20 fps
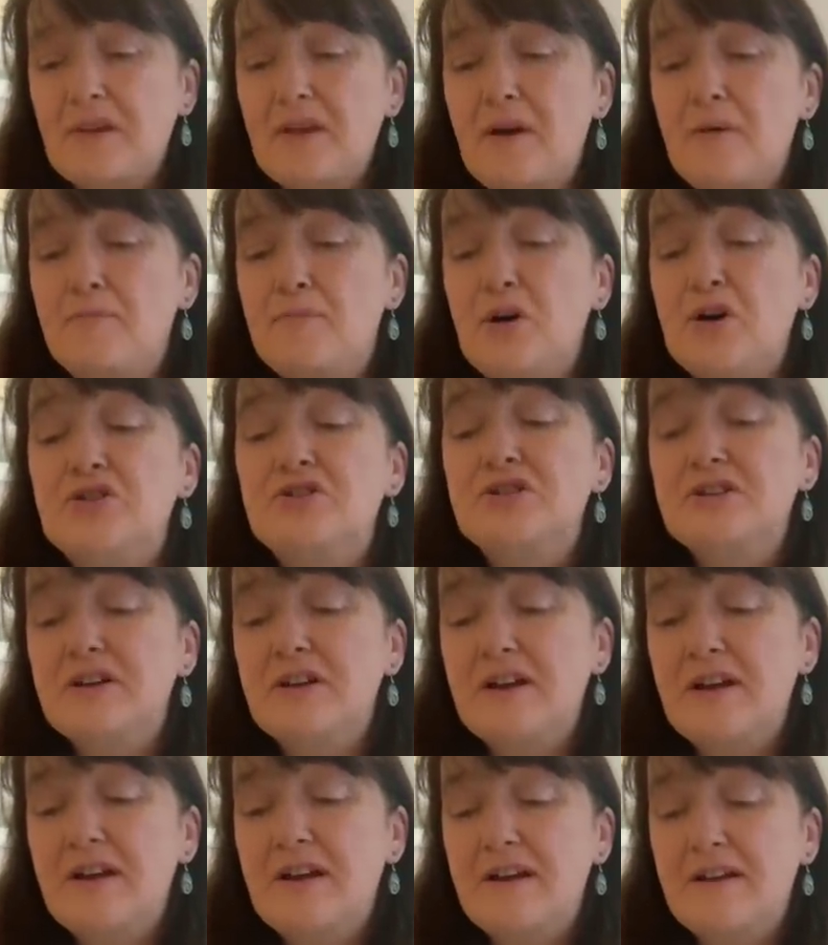But
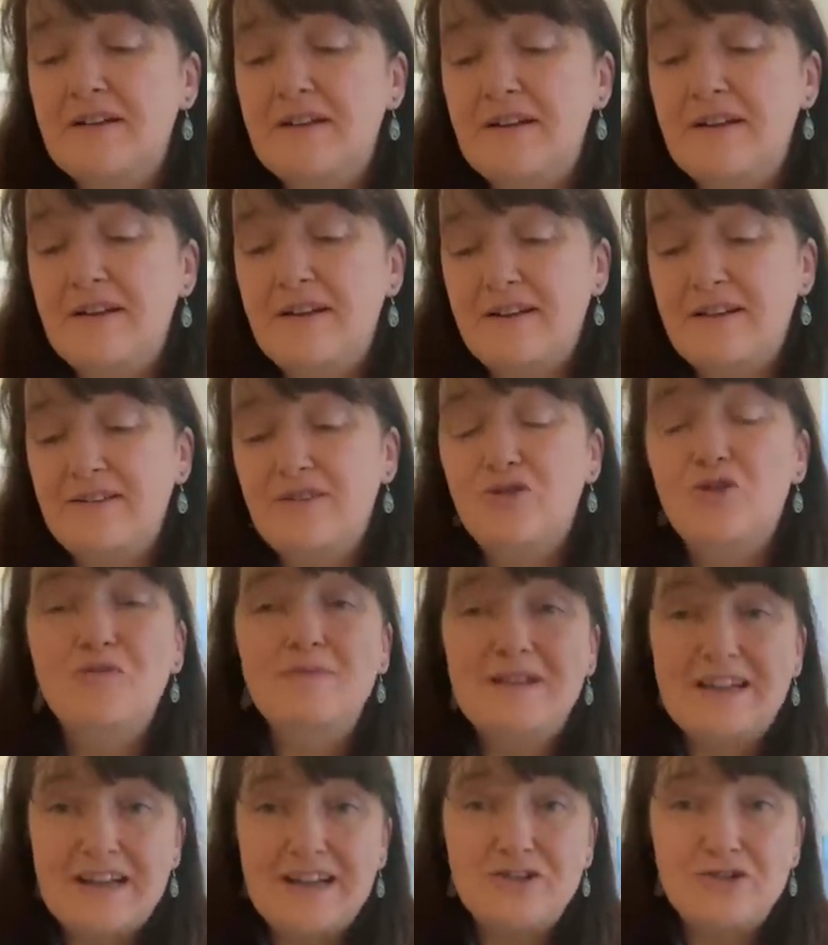
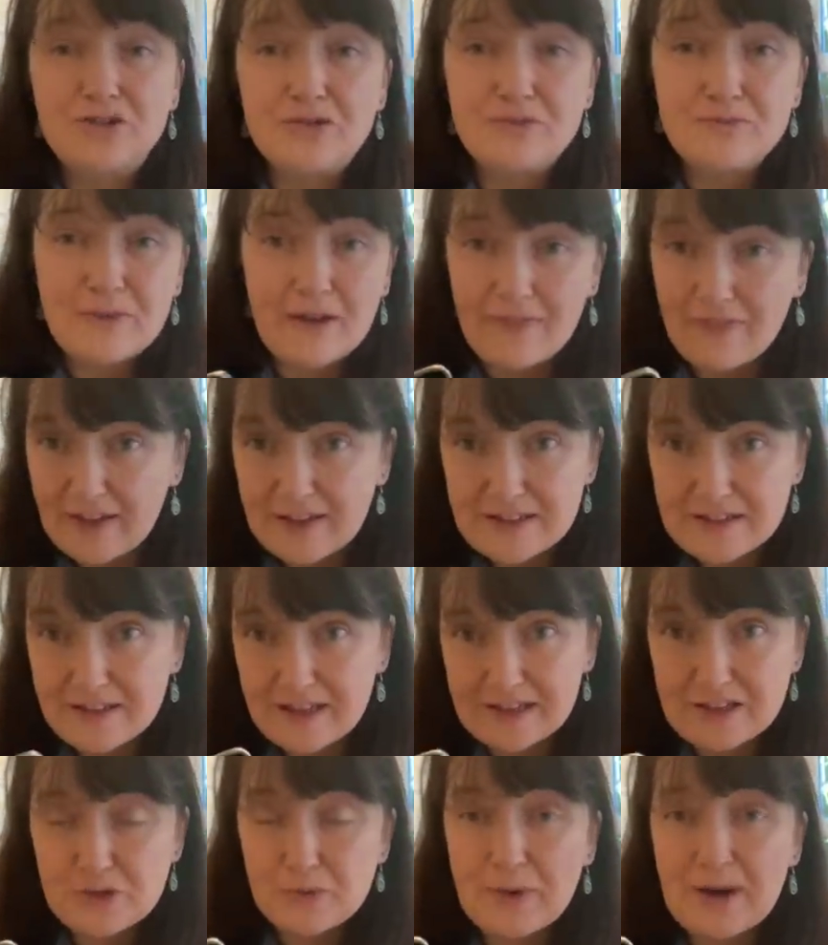normally I do, and
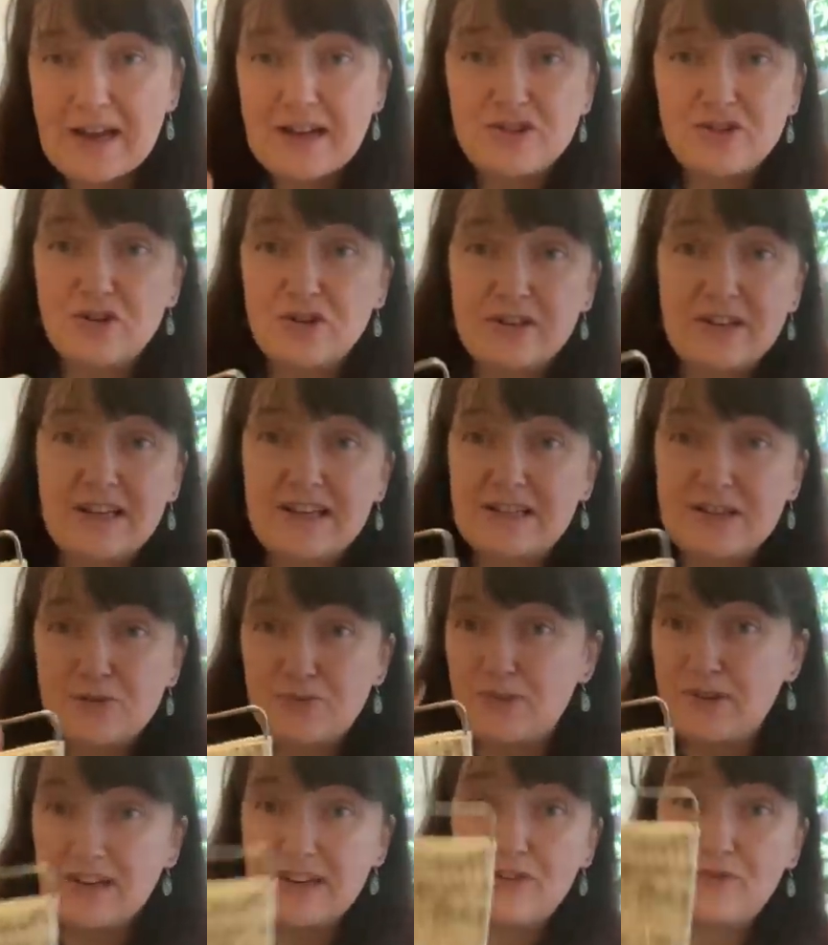that's why I do it. It's
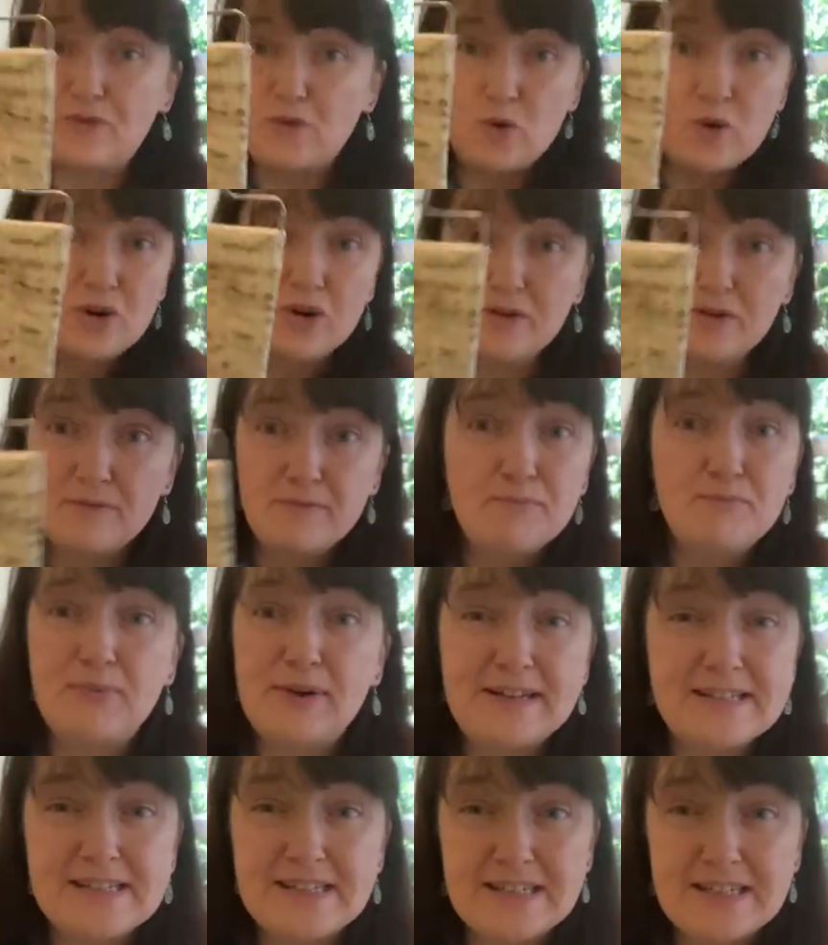really for
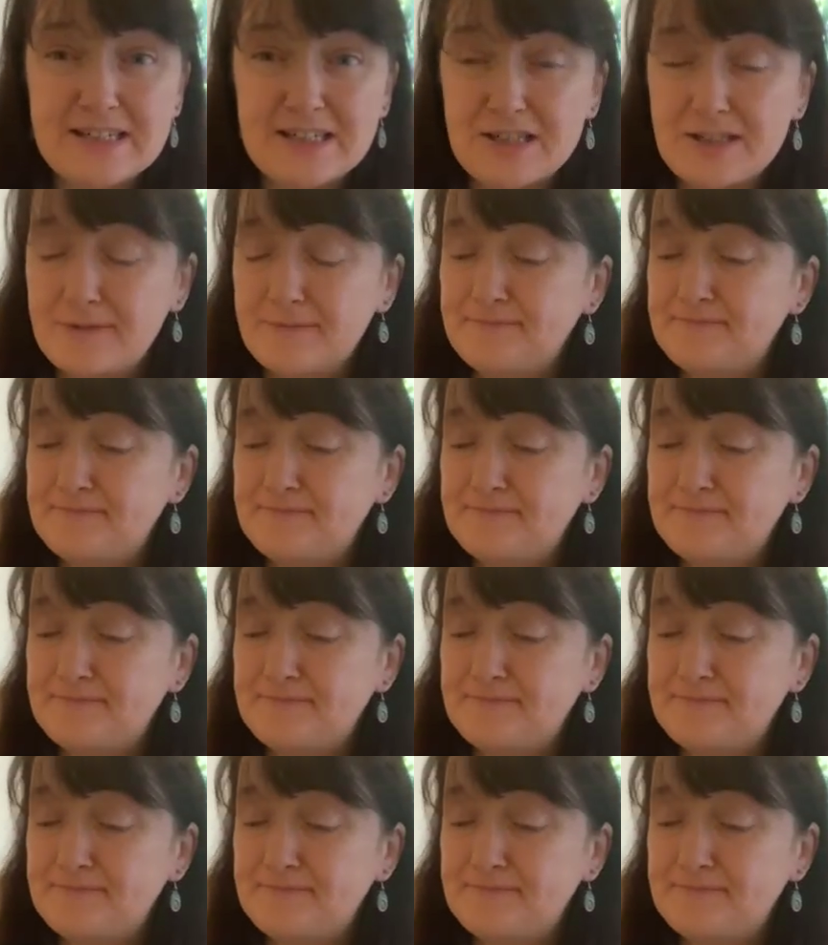presentation.